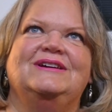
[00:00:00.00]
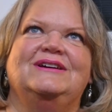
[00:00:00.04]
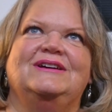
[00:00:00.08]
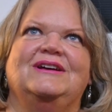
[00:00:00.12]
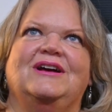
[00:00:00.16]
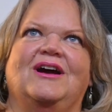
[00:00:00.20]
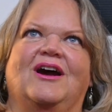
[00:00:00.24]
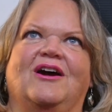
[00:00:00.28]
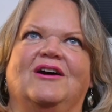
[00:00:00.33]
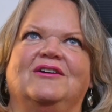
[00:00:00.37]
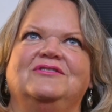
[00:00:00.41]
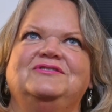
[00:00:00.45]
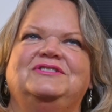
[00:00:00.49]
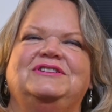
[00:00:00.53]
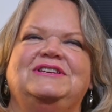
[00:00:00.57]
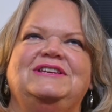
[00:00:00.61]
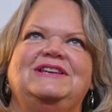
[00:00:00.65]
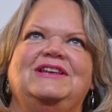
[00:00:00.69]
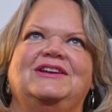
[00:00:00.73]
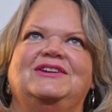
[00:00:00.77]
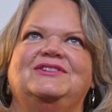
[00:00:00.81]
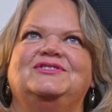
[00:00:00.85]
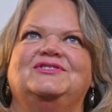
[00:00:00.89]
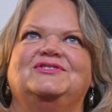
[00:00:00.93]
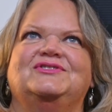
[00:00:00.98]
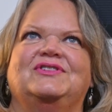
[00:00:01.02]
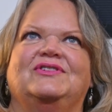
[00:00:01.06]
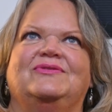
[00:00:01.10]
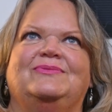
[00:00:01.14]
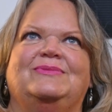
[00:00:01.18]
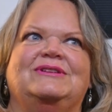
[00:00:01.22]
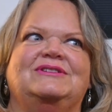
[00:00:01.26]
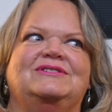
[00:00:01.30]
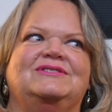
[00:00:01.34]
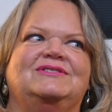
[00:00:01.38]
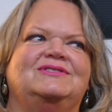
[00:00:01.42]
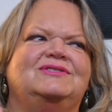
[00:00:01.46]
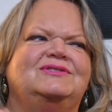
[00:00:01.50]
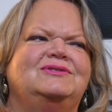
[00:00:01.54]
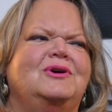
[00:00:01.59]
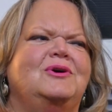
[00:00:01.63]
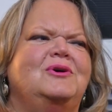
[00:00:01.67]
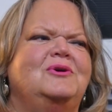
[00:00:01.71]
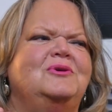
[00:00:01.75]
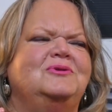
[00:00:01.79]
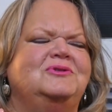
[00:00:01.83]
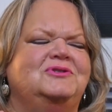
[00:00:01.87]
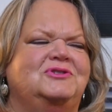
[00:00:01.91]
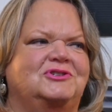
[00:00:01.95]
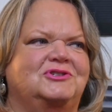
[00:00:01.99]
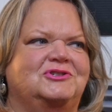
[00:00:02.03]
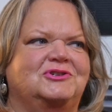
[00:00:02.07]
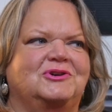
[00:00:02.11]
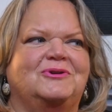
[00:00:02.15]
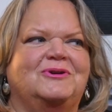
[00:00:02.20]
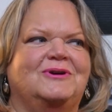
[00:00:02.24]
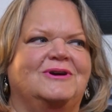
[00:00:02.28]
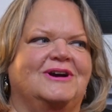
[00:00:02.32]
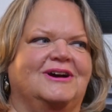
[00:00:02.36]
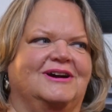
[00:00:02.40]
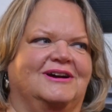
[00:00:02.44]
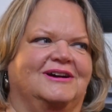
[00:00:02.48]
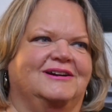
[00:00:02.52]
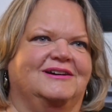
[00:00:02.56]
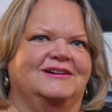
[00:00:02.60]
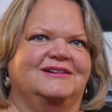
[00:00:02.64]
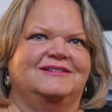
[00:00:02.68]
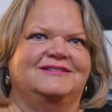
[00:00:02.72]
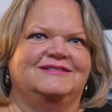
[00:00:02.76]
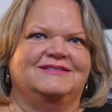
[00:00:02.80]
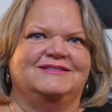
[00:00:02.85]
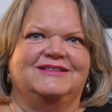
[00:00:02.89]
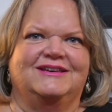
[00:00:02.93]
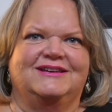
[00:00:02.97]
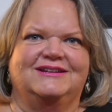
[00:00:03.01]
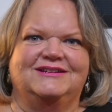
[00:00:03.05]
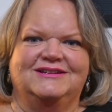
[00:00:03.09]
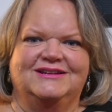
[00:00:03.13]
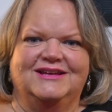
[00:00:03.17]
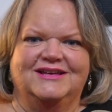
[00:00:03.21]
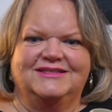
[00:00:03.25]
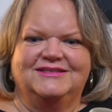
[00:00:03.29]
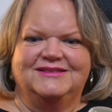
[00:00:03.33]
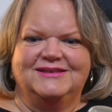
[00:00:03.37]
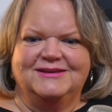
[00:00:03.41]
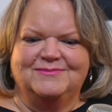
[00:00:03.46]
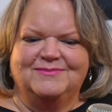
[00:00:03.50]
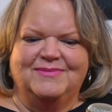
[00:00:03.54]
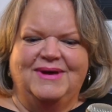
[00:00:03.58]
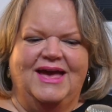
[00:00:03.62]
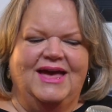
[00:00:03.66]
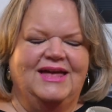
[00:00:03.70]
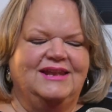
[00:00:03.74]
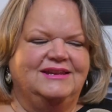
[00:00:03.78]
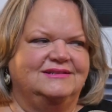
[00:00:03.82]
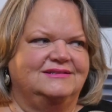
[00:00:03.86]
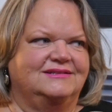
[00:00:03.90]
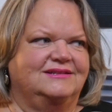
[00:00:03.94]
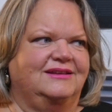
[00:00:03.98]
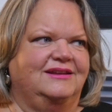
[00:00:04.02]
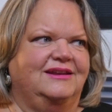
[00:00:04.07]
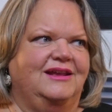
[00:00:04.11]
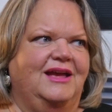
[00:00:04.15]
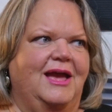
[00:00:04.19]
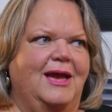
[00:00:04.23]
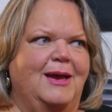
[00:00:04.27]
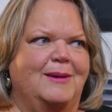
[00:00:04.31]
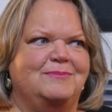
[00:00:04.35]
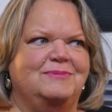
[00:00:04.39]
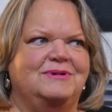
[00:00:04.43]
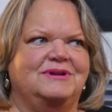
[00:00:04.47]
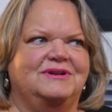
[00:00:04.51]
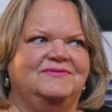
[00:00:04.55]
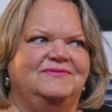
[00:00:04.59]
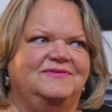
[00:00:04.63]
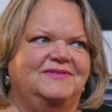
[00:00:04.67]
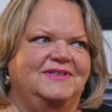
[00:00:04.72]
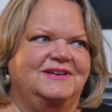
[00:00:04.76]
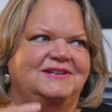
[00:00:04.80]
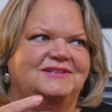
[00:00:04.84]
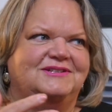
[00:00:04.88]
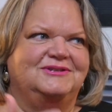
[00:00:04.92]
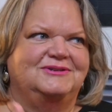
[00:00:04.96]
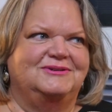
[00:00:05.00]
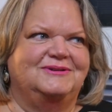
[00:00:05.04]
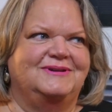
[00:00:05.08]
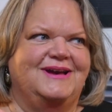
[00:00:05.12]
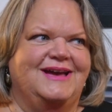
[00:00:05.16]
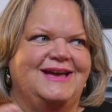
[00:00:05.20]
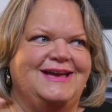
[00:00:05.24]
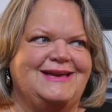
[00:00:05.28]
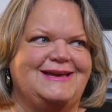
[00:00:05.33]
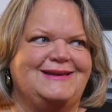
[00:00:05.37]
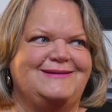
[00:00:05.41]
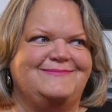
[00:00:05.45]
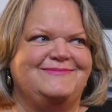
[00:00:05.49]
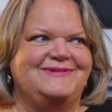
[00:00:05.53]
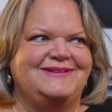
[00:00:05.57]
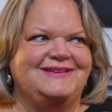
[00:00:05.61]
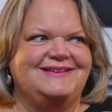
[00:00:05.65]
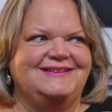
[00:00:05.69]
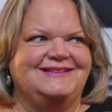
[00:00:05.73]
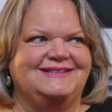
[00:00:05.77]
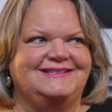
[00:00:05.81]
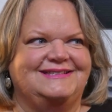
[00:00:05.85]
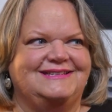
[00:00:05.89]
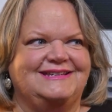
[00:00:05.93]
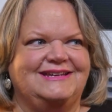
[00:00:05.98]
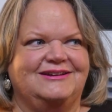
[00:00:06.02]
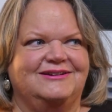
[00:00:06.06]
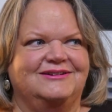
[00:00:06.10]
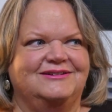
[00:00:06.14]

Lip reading: our teenagers have been so sure that nothing bad is going to happen if they do A, B, C, or